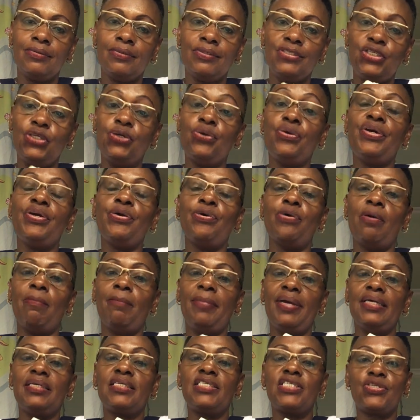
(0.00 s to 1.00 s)
during your
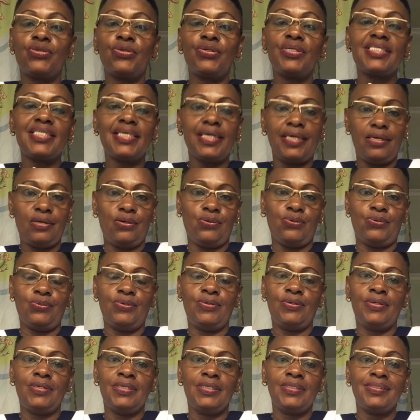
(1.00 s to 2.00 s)
menstrual cycle.
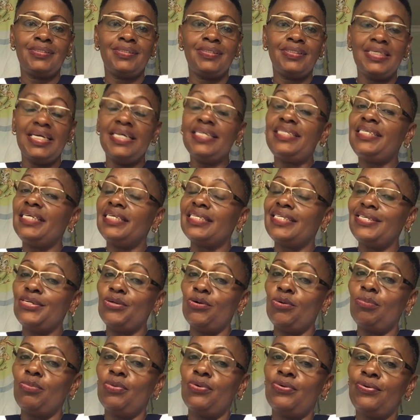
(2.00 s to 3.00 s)
It is
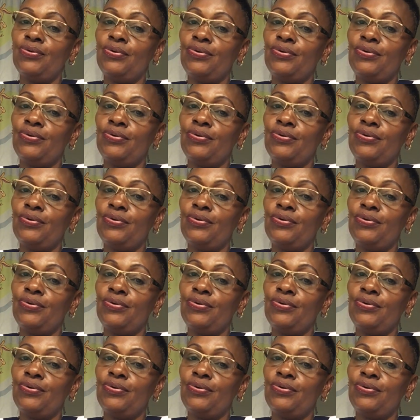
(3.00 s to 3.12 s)
normal.